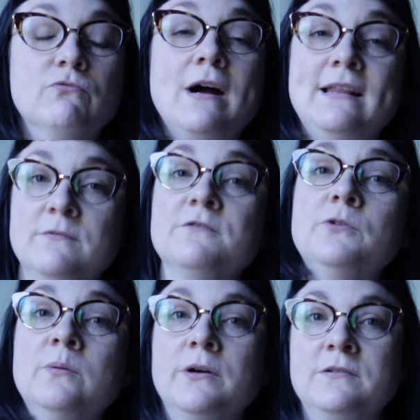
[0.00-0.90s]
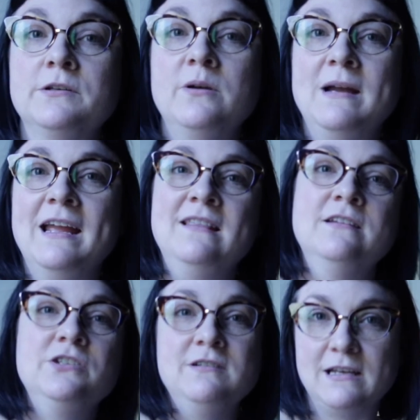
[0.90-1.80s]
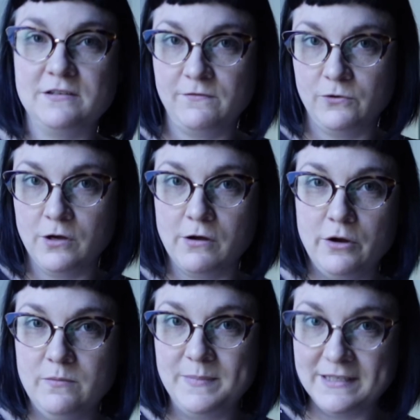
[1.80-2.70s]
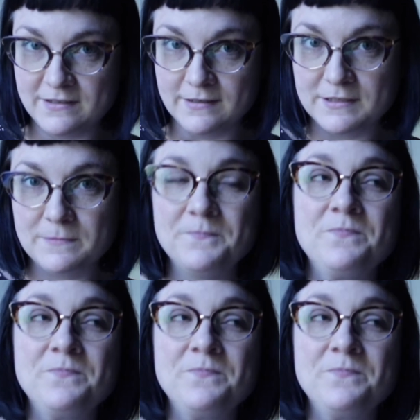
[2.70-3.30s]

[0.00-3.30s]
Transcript: write them for Modern Soap Making than she does for her own business.